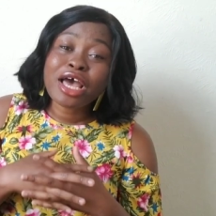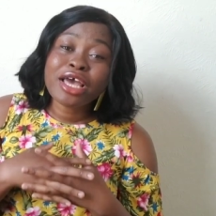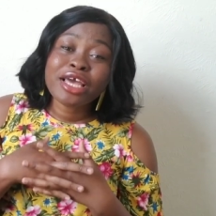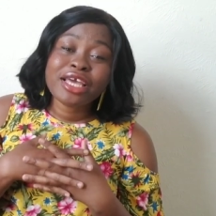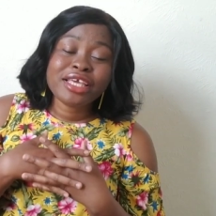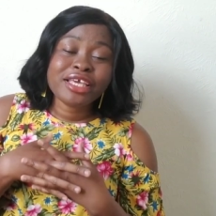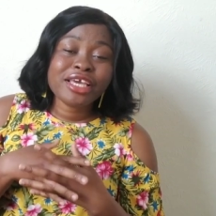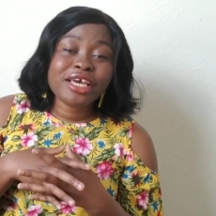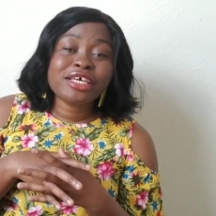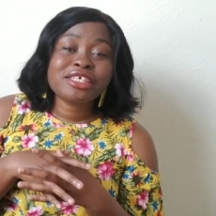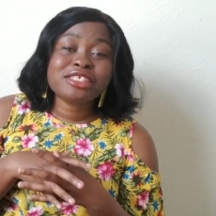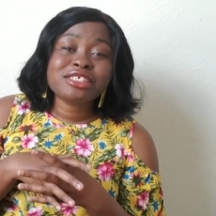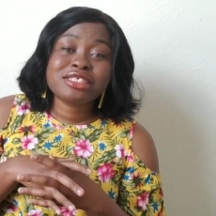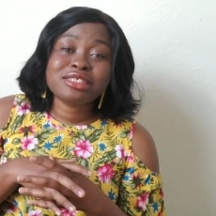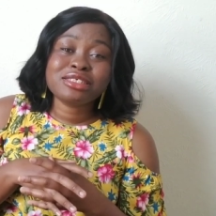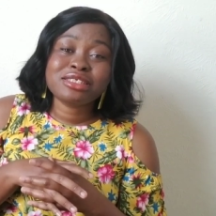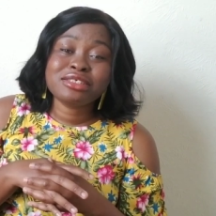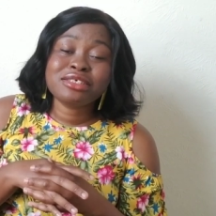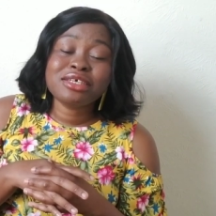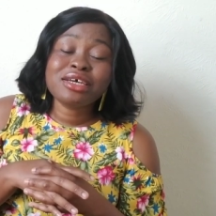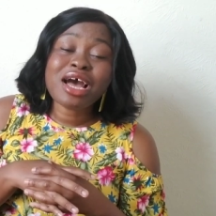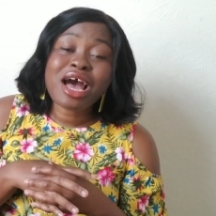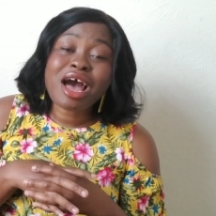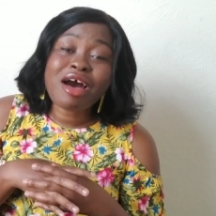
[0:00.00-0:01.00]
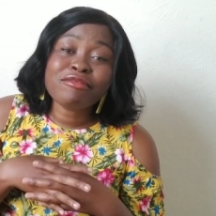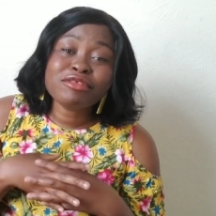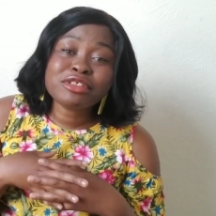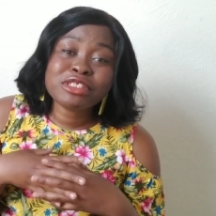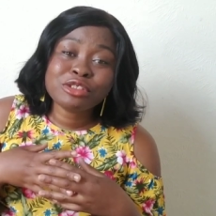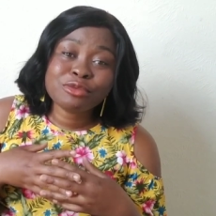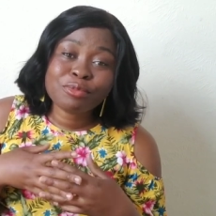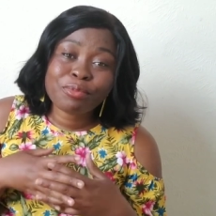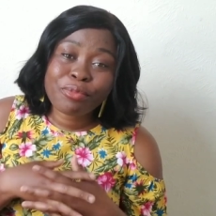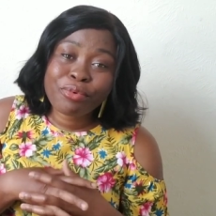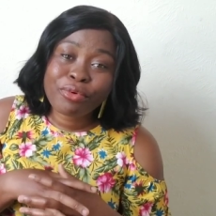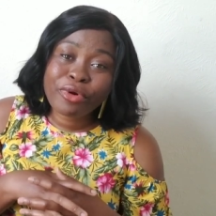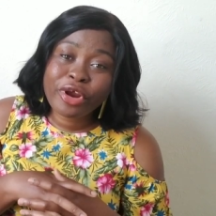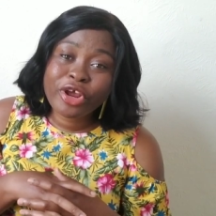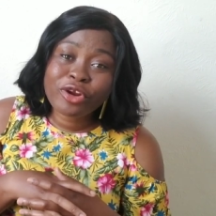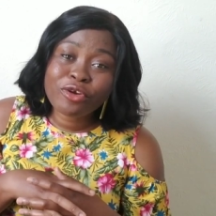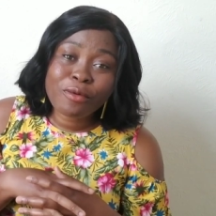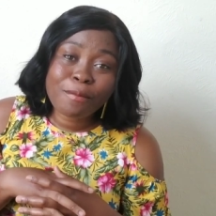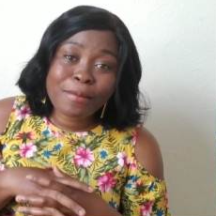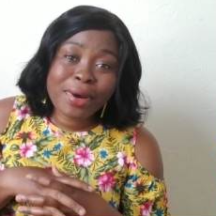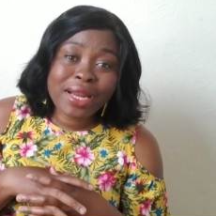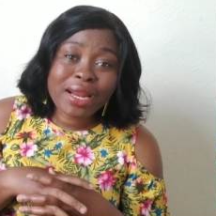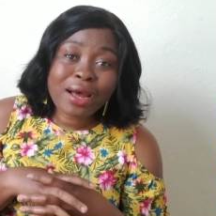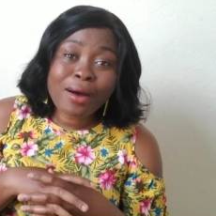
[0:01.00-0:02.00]
Yes, you have to pray
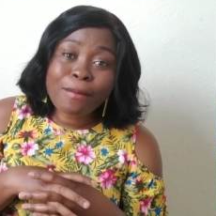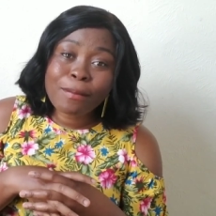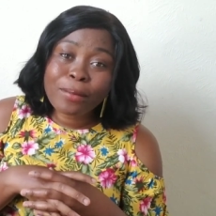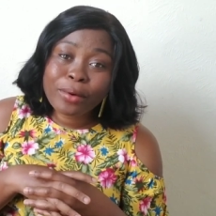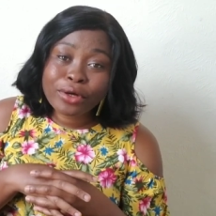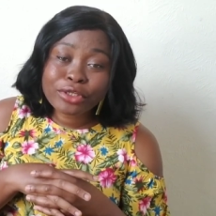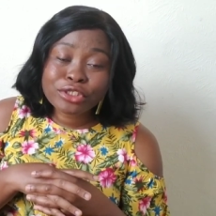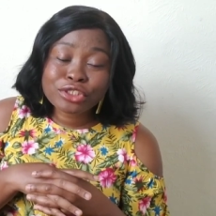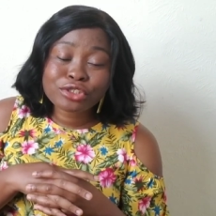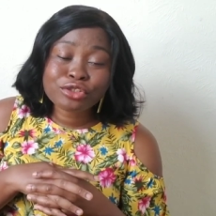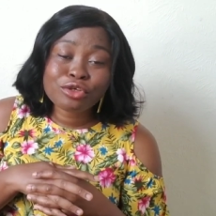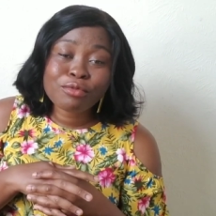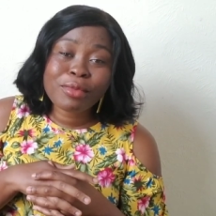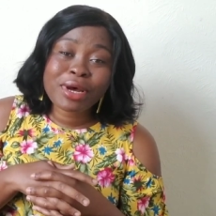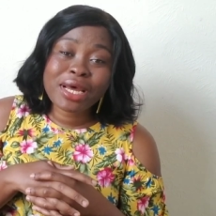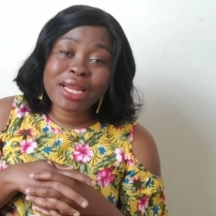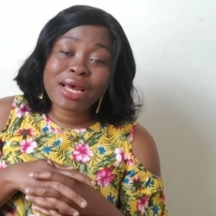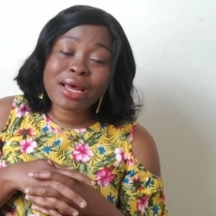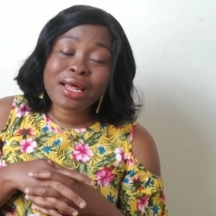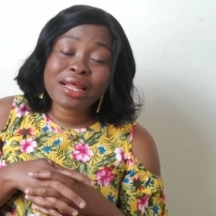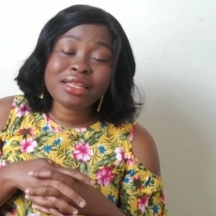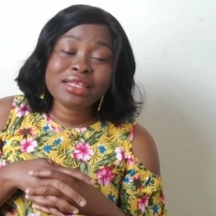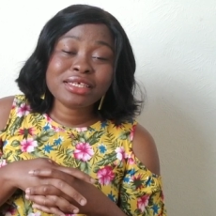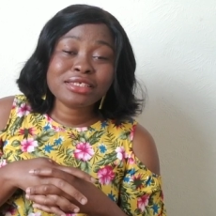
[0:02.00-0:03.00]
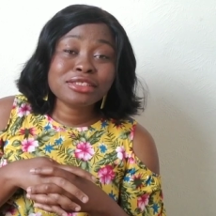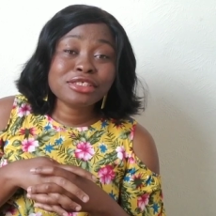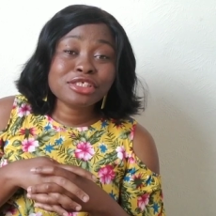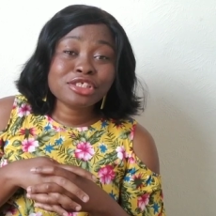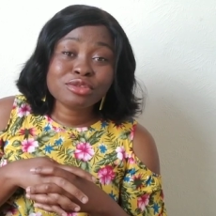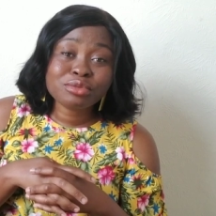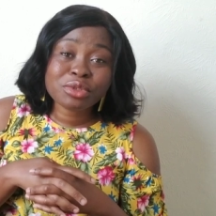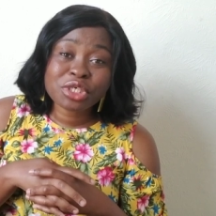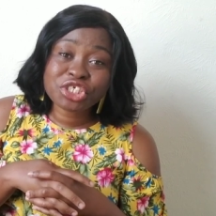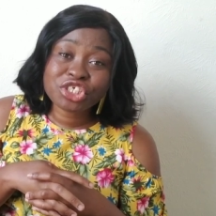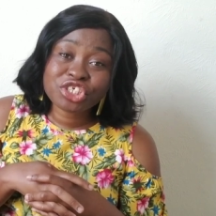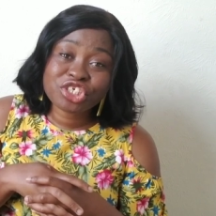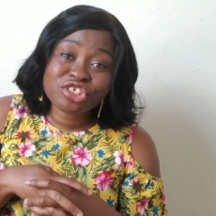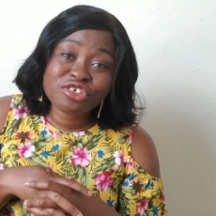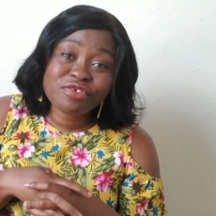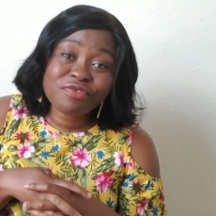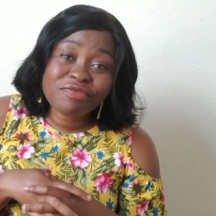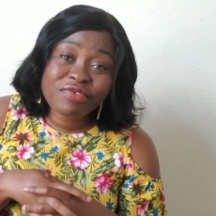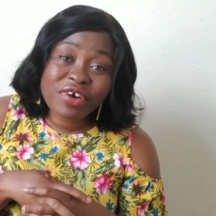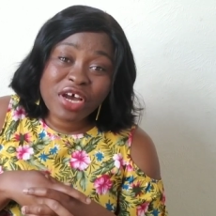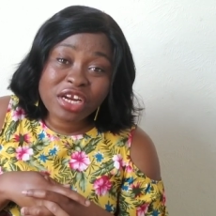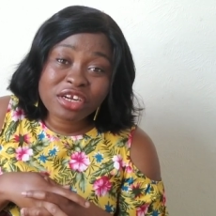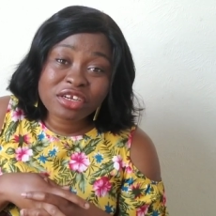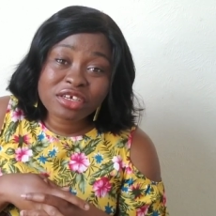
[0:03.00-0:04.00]
no matter what, no matter the situation you
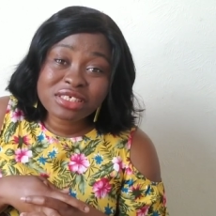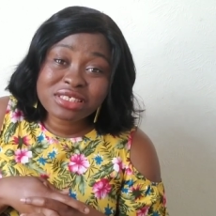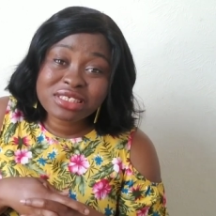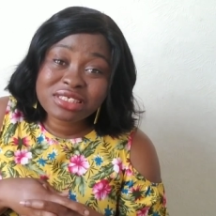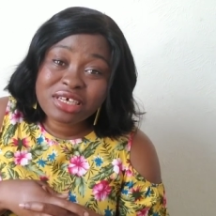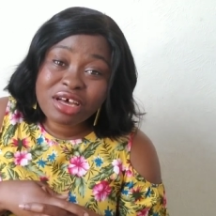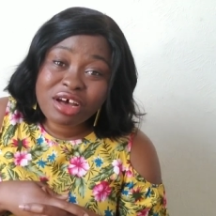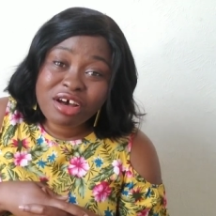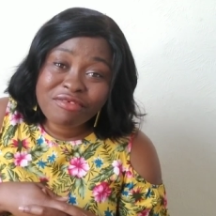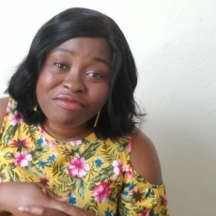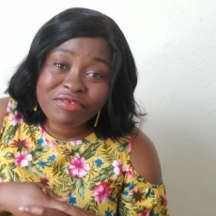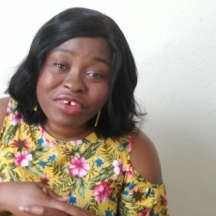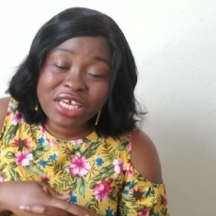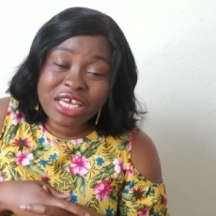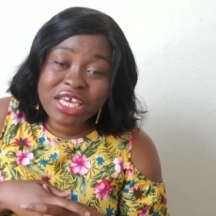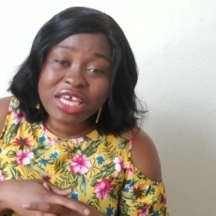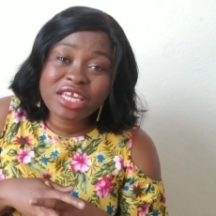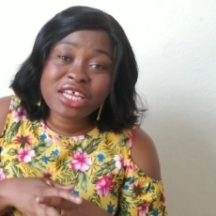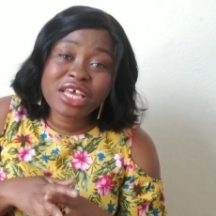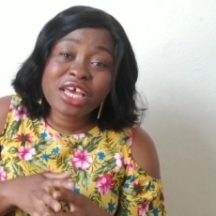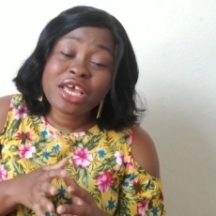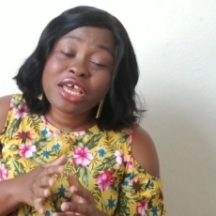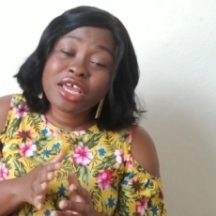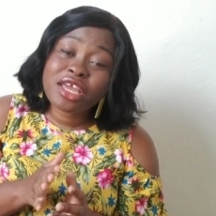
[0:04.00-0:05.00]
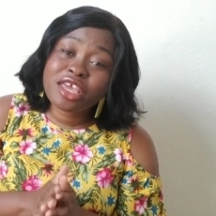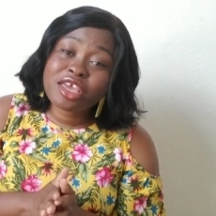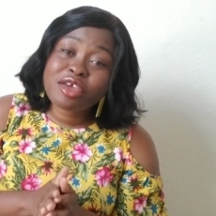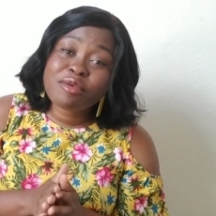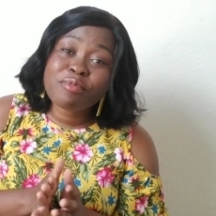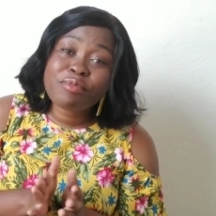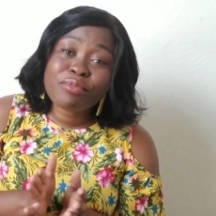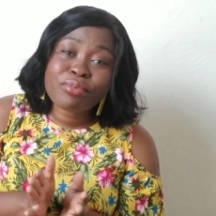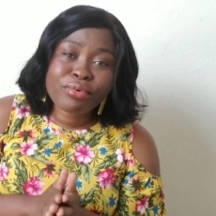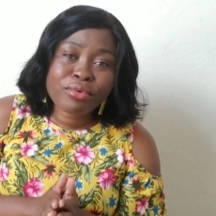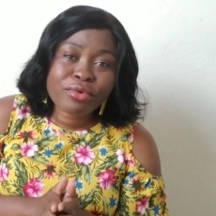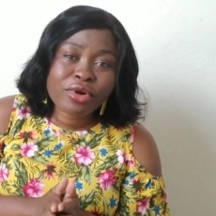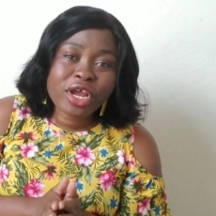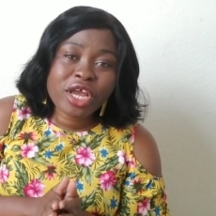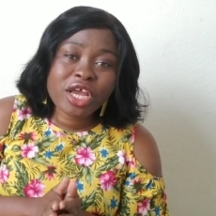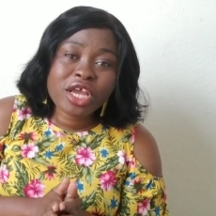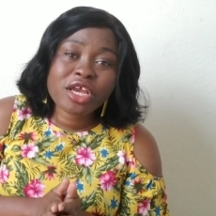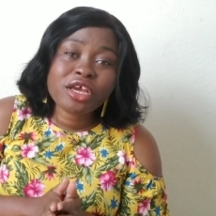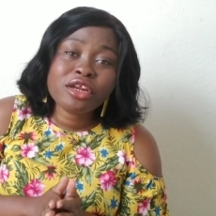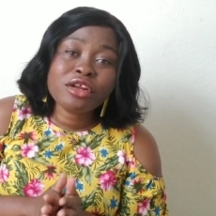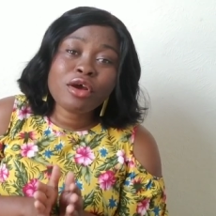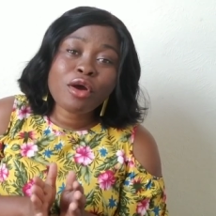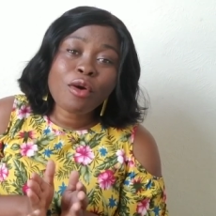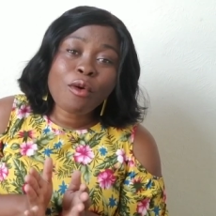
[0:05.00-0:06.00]
find yourself in. Keep
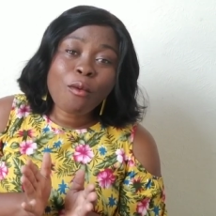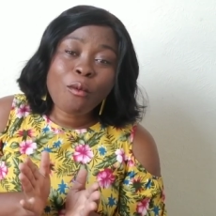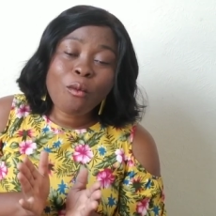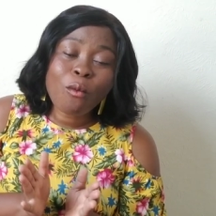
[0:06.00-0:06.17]
praying.